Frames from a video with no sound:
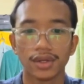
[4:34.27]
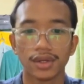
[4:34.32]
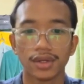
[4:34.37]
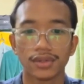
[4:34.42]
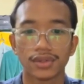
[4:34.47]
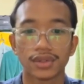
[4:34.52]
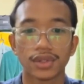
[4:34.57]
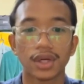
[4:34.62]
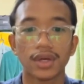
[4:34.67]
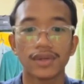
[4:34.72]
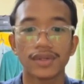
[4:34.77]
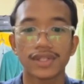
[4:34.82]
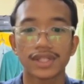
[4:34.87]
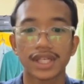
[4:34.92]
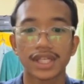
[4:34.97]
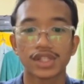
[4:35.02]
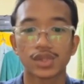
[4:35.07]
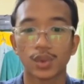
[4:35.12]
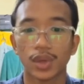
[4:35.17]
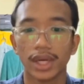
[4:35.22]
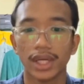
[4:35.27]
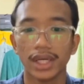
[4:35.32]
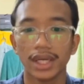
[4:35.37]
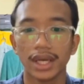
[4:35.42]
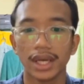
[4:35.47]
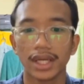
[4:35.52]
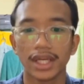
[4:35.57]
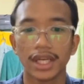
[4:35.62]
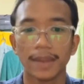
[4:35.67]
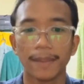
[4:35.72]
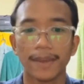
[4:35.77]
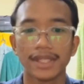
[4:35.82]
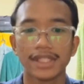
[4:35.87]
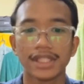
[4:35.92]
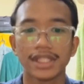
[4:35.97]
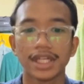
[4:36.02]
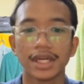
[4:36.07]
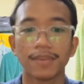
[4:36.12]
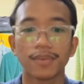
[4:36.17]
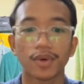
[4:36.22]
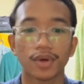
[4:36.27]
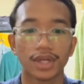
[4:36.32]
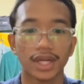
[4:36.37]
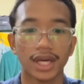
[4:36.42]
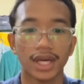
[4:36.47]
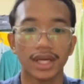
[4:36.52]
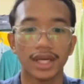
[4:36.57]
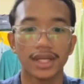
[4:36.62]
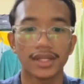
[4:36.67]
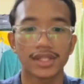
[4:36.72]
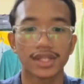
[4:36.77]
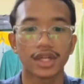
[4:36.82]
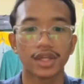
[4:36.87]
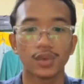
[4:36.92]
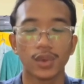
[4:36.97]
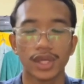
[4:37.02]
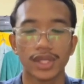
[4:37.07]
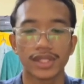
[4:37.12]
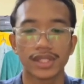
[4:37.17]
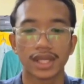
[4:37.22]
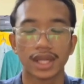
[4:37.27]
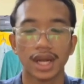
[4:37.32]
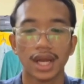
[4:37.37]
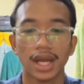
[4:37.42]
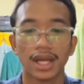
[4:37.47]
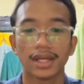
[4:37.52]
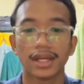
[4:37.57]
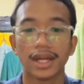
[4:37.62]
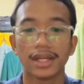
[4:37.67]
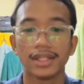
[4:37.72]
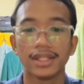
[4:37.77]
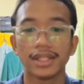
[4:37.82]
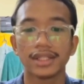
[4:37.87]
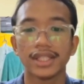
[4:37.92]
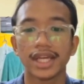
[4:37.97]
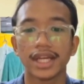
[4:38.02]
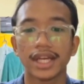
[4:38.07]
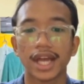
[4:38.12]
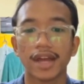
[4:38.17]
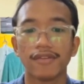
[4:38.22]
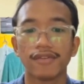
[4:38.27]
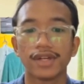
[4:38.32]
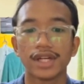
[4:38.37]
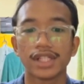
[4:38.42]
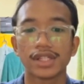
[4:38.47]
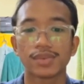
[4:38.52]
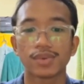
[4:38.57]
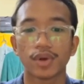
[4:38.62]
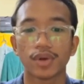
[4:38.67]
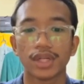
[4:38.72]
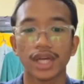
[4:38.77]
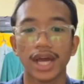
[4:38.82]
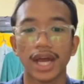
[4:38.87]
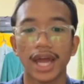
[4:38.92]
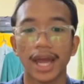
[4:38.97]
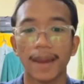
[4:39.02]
throughout stage 1, the marginal product is always greater than average product